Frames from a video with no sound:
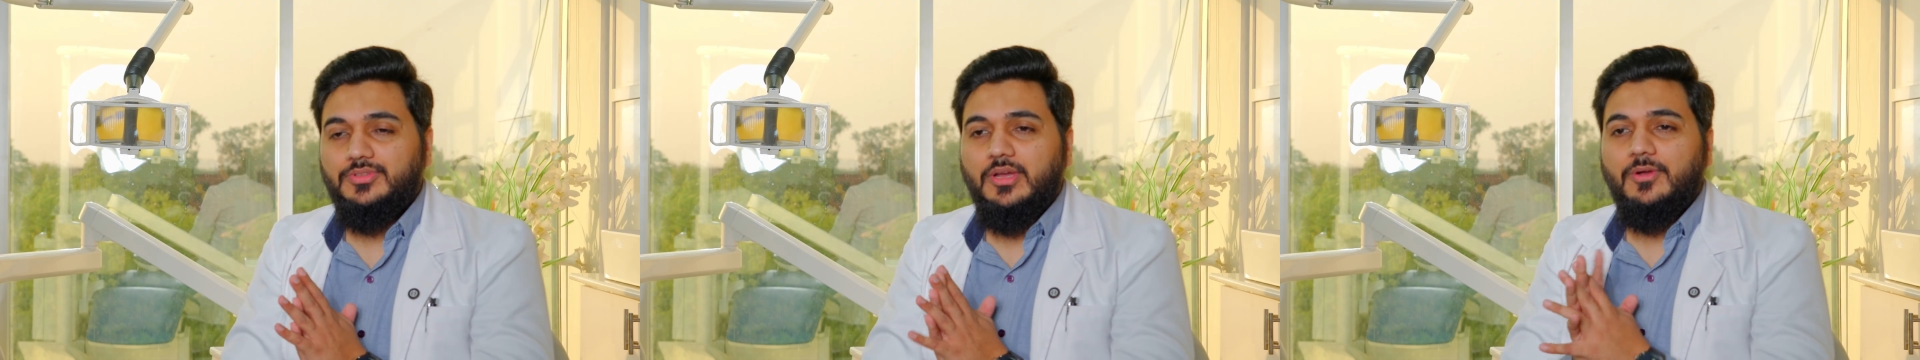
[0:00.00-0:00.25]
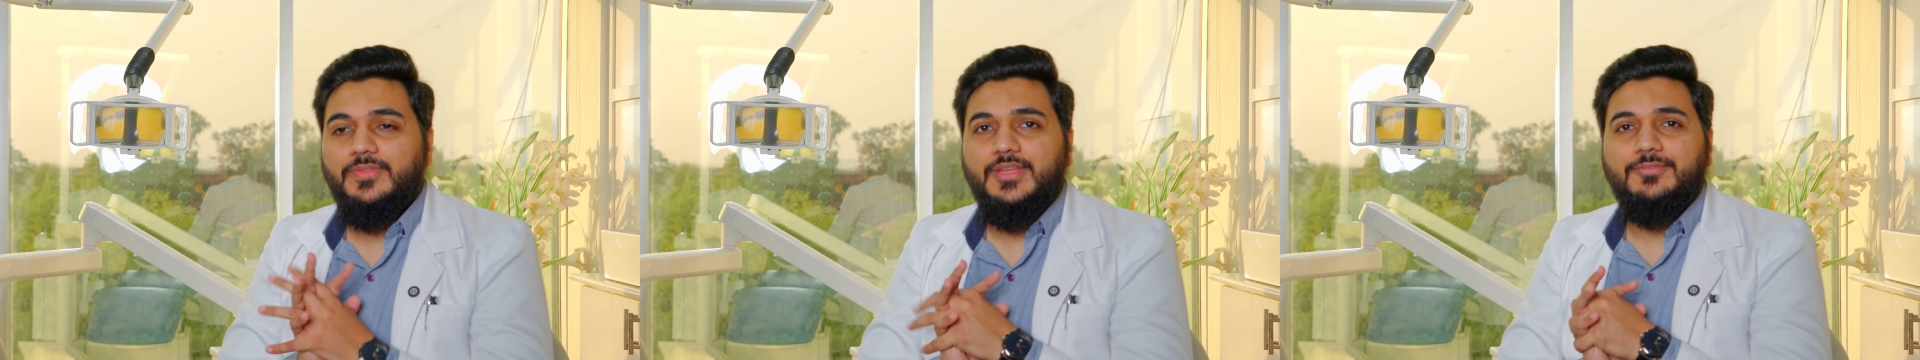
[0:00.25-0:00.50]

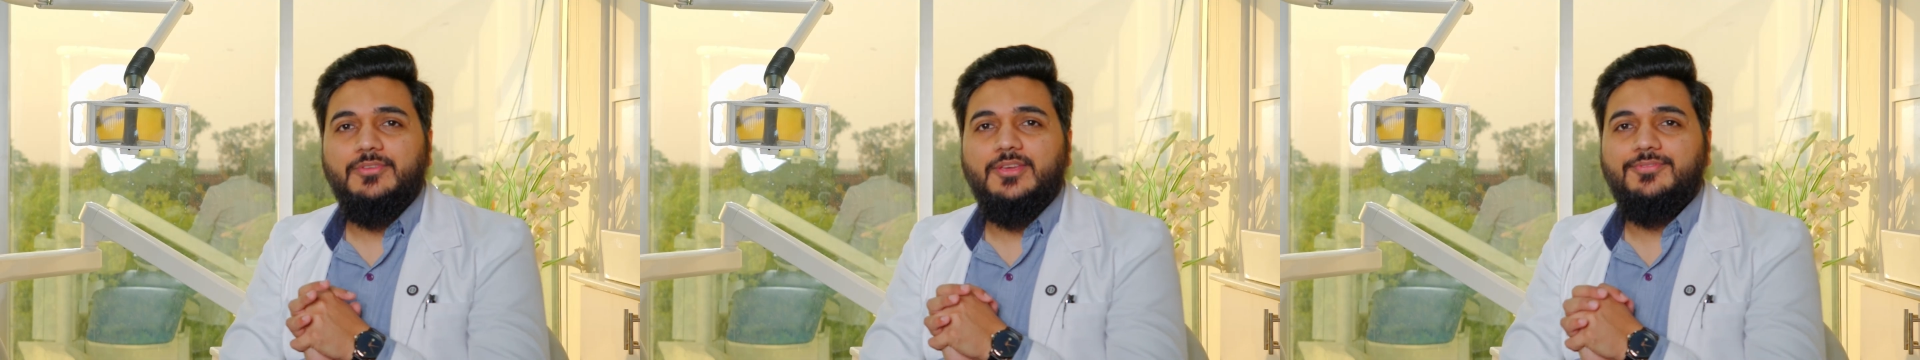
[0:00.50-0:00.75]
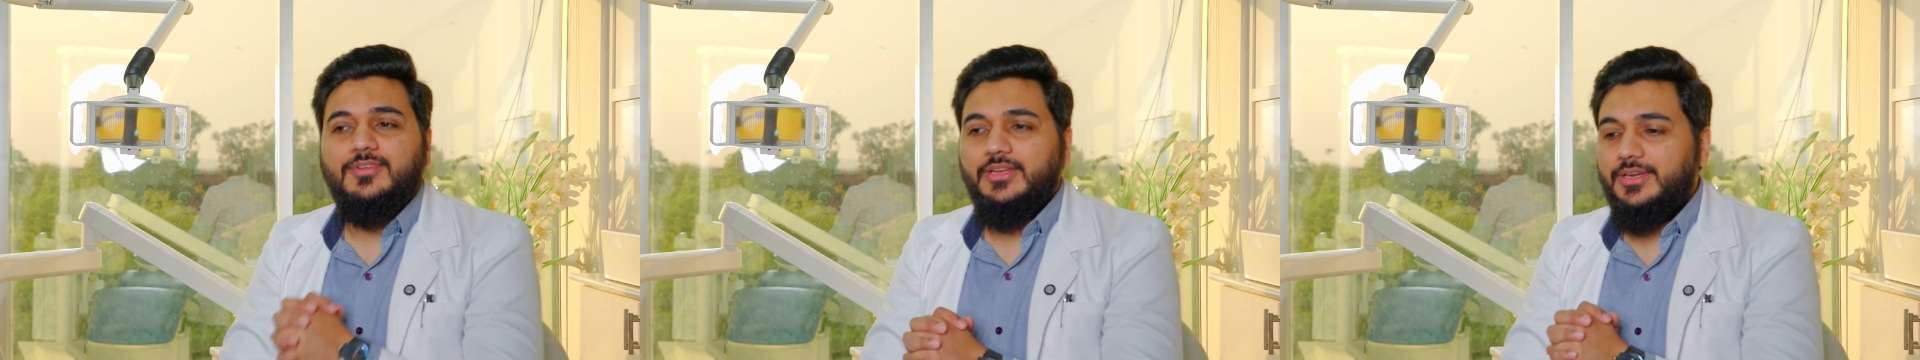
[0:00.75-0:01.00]
now that we
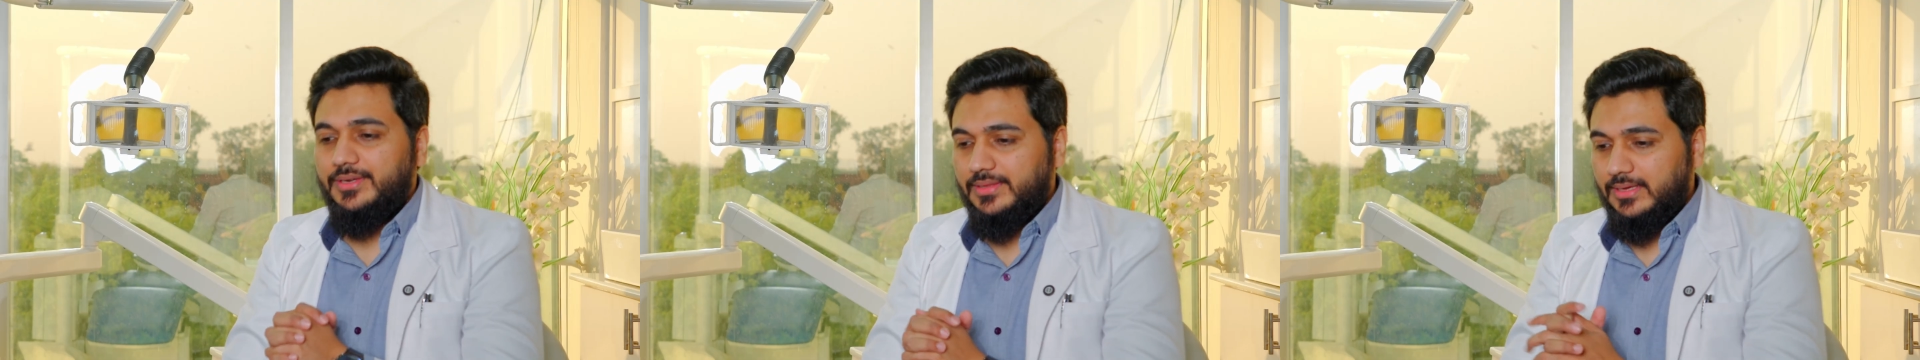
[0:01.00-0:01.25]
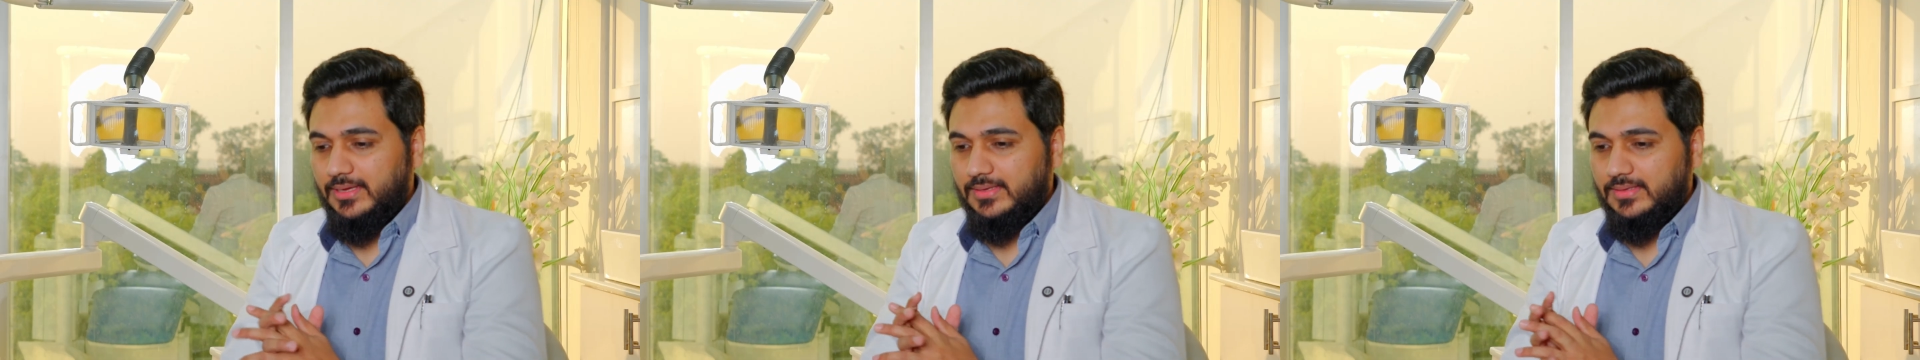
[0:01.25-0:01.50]
have
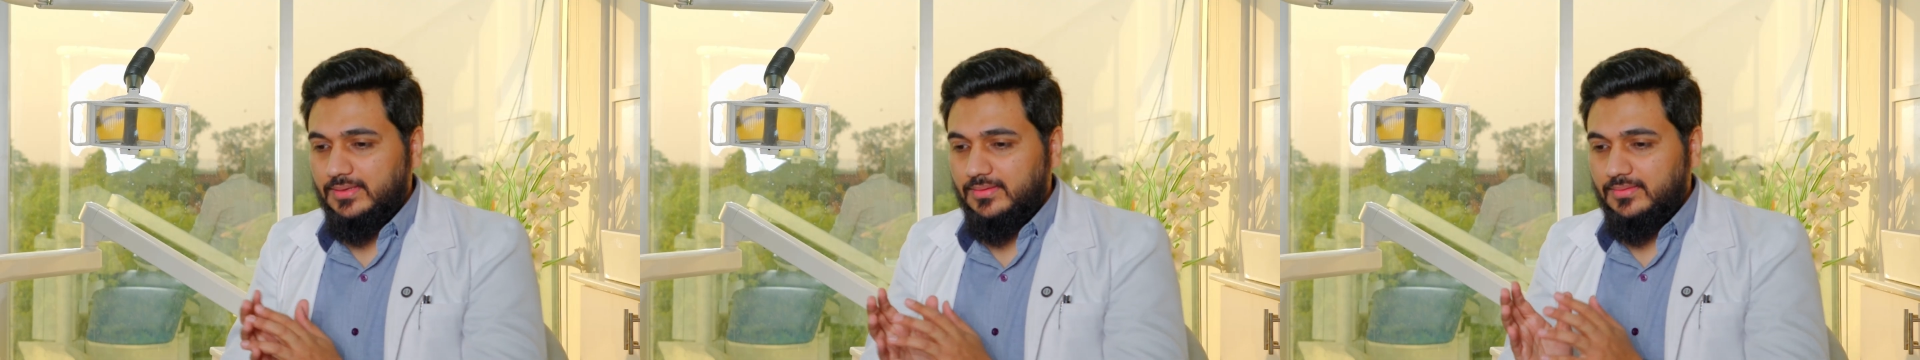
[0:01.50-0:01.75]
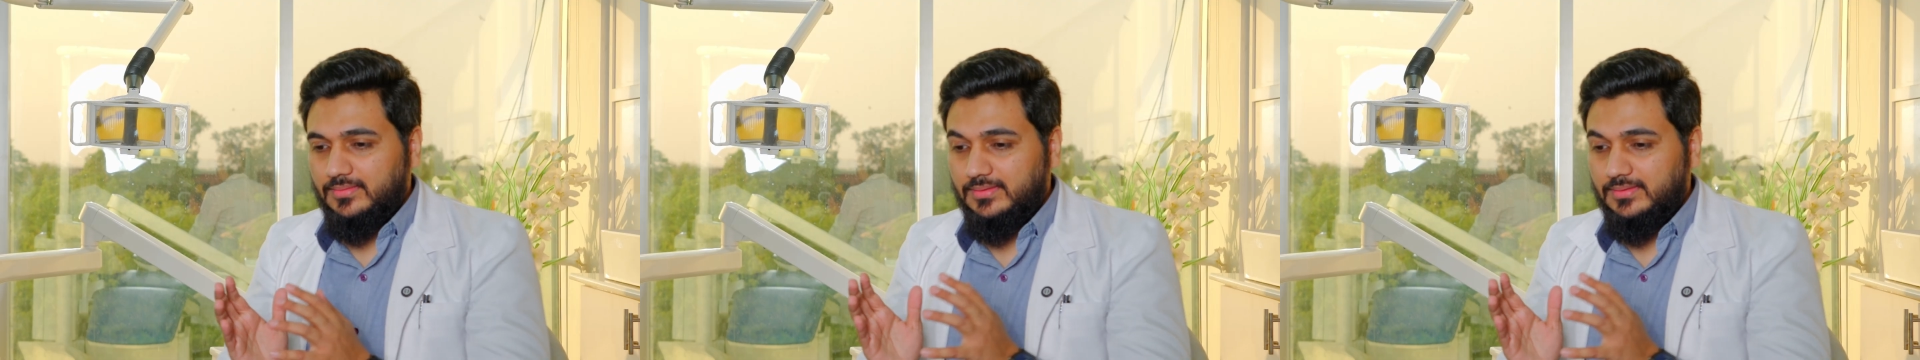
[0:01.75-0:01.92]
cleared that,